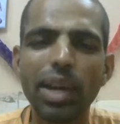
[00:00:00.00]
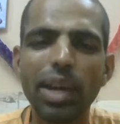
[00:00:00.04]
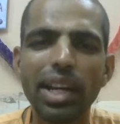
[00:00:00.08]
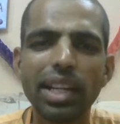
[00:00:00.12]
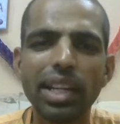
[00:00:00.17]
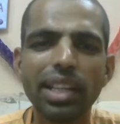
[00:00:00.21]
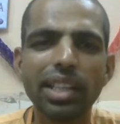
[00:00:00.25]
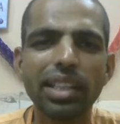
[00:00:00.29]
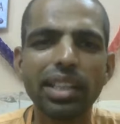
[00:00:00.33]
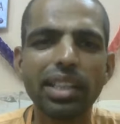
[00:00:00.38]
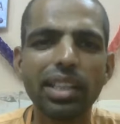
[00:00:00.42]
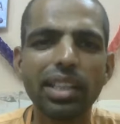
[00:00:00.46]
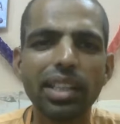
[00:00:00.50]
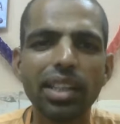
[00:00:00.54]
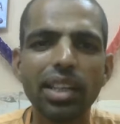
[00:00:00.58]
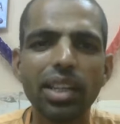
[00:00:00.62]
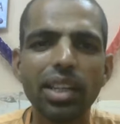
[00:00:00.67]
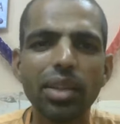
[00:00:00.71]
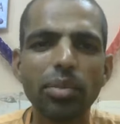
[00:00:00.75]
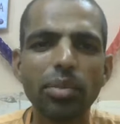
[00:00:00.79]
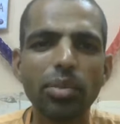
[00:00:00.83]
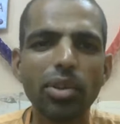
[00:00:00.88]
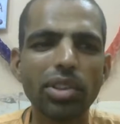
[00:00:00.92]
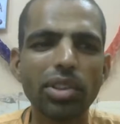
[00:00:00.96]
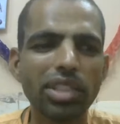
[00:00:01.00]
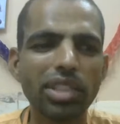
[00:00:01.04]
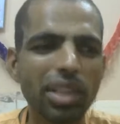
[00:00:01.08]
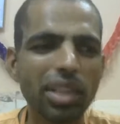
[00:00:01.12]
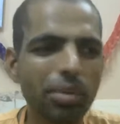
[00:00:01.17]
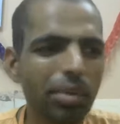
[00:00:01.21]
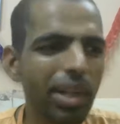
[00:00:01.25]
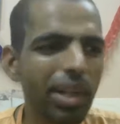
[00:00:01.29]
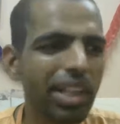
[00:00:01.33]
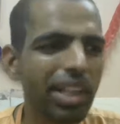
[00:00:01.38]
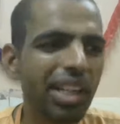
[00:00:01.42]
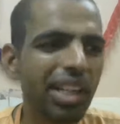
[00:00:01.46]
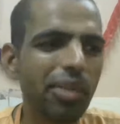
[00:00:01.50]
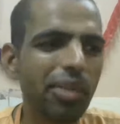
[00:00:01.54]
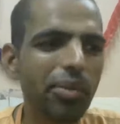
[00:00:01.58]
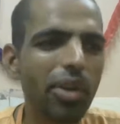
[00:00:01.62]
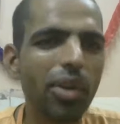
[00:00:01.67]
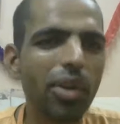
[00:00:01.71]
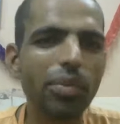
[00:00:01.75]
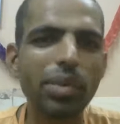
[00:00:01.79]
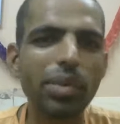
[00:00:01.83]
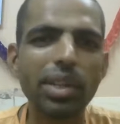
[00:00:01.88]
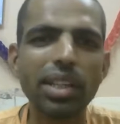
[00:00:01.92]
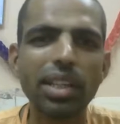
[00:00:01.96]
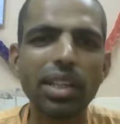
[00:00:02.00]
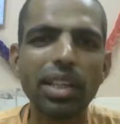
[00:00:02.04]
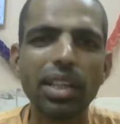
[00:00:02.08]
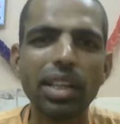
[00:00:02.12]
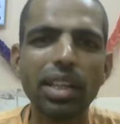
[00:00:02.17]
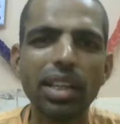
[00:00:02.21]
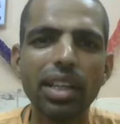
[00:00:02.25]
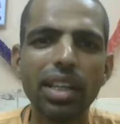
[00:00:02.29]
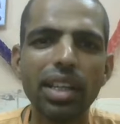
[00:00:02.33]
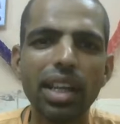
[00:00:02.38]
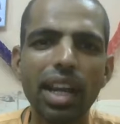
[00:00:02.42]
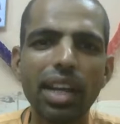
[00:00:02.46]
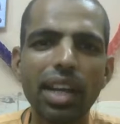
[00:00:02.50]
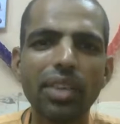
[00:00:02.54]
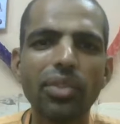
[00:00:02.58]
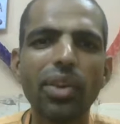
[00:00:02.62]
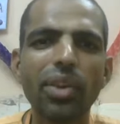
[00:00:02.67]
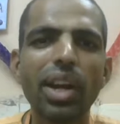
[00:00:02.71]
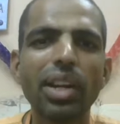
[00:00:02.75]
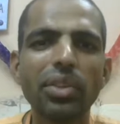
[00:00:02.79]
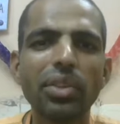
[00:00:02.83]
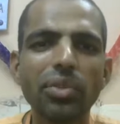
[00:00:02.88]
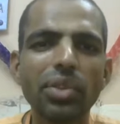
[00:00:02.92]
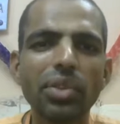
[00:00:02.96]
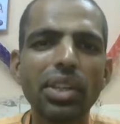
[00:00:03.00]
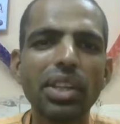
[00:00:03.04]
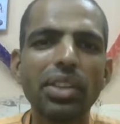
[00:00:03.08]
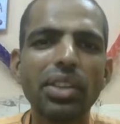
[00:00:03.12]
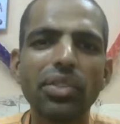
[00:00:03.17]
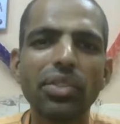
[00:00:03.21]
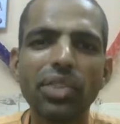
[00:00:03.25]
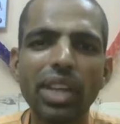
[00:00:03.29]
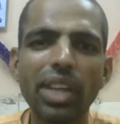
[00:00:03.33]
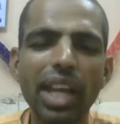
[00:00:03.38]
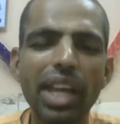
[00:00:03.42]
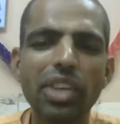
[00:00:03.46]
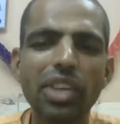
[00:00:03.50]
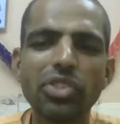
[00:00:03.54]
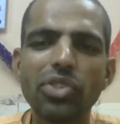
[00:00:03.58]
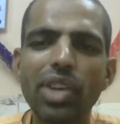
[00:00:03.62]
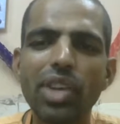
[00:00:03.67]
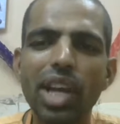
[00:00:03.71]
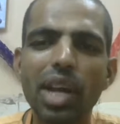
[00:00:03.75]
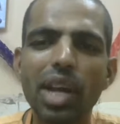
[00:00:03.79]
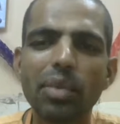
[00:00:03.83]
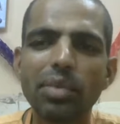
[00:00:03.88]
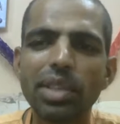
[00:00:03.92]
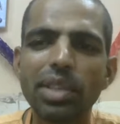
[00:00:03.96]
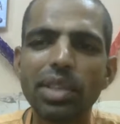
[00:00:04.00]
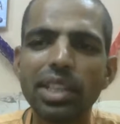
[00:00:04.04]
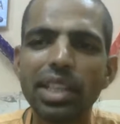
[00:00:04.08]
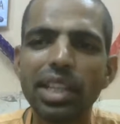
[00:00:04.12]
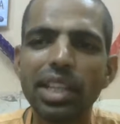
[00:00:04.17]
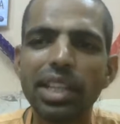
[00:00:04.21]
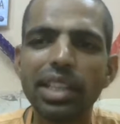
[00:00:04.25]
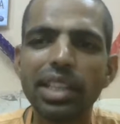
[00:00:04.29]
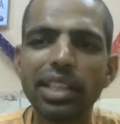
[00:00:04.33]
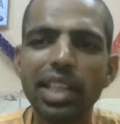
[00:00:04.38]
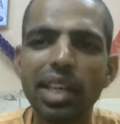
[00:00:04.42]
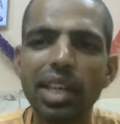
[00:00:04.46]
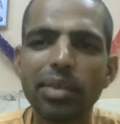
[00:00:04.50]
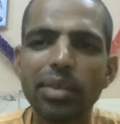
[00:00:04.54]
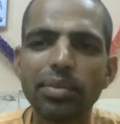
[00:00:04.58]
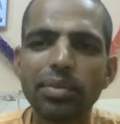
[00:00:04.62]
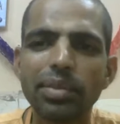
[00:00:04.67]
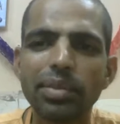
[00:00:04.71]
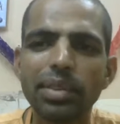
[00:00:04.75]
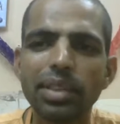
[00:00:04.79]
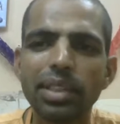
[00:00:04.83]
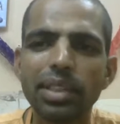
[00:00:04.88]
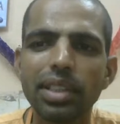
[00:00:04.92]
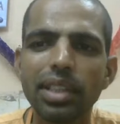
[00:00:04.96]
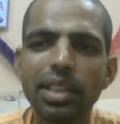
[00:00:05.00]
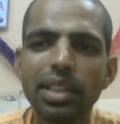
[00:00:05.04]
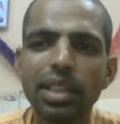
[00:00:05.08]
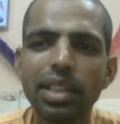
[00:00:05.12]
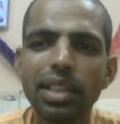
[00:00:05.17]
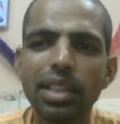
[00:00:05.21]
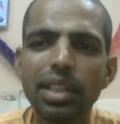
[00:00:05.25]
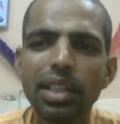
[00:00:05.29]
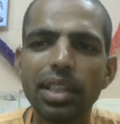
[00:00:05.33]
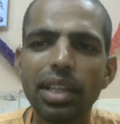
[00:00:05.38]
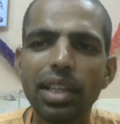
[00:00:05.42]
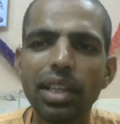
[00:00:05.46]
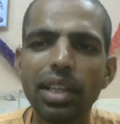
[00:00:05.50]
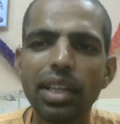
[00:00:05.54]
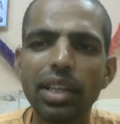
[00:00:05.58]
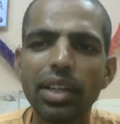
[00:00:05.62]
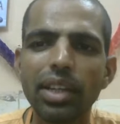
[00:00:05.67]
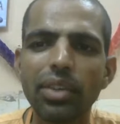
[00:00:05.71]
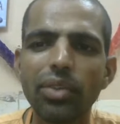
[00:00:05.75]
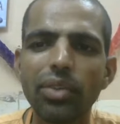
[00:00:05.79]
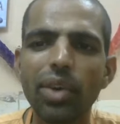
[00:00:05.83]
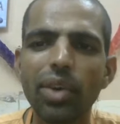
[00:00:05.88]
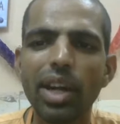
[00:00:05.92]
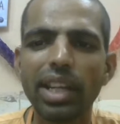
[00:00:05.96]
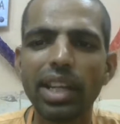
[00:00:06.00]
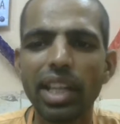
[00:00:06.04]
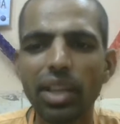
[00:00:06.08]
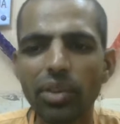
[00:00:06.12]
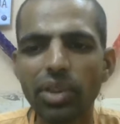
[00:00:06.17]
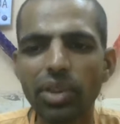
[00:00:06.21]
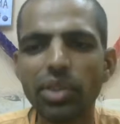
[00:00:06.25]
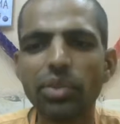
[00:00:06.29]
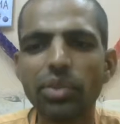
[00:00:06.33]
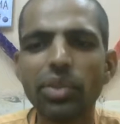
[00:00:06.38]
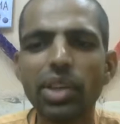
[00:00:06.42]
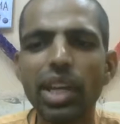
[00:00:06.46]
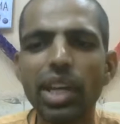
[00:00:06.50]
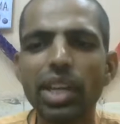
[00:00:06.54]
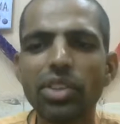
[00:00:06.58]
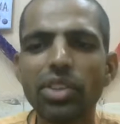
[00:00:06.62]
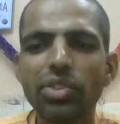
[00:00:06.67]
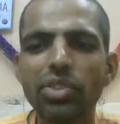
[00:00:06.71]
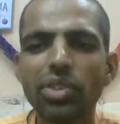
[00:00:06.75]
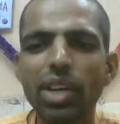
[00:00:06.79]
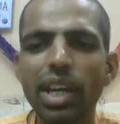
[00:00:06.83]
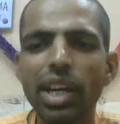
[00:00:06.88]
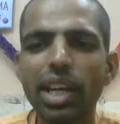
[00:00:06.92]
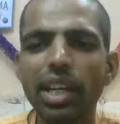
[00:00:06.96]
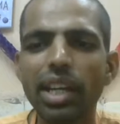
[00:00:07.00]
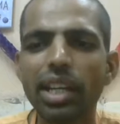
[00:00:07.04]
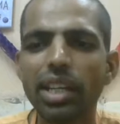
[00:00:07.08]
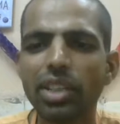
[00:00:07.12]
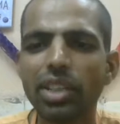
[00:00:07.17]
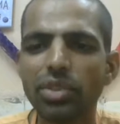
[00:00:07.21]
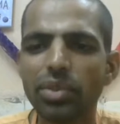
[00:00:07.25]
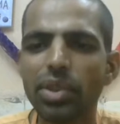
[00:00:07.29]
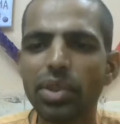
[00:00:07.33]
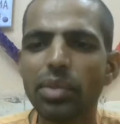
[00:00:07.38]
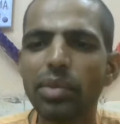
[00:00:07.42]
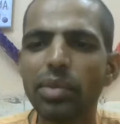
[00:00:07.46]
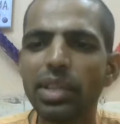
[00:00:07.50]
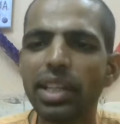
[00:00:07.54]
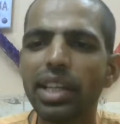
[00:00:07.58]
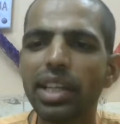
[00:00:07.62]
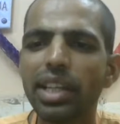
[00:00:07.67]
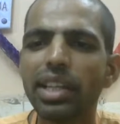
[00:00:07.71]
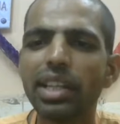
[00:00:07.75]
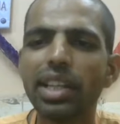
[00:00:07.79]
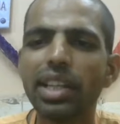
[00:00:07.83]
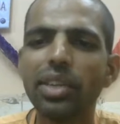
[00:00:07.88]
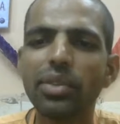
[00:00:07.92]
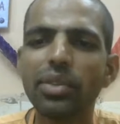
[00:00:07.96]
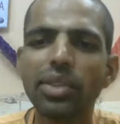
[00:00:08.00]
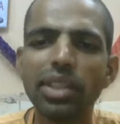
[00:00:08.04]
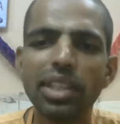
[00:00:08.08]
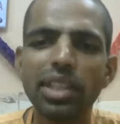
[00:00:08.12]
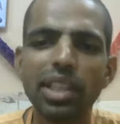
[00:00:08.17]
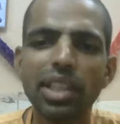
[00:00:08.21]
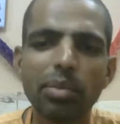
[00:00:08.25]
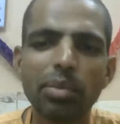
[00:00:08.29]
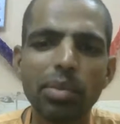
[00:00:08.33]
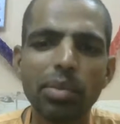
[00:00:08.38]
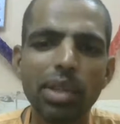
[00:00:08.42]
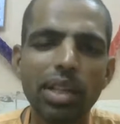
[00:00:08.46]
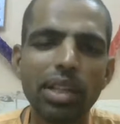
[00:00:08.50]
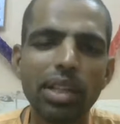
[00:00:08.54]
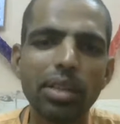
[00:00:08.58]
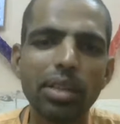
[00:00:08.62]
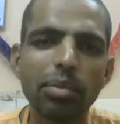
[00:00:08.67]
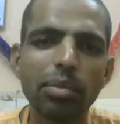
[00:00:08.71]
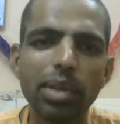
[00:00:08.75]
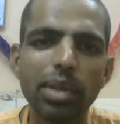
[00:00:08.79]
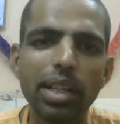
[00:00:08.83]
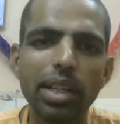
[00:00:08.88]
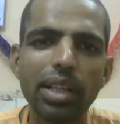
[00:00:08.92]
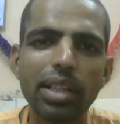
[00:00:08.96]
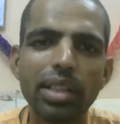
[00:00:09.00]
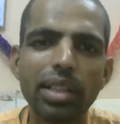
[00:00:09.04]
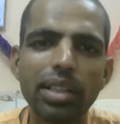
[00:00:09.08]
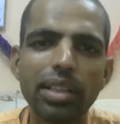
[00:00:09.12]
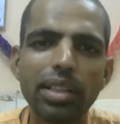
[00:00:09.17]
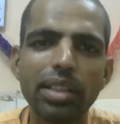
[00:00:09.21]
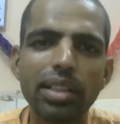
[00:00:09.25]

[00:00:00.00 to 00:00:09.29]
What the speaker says: fighting? For some material profit, and what we will enjoy after killing them? Whatever we enjoy, it will be tainted with their blood.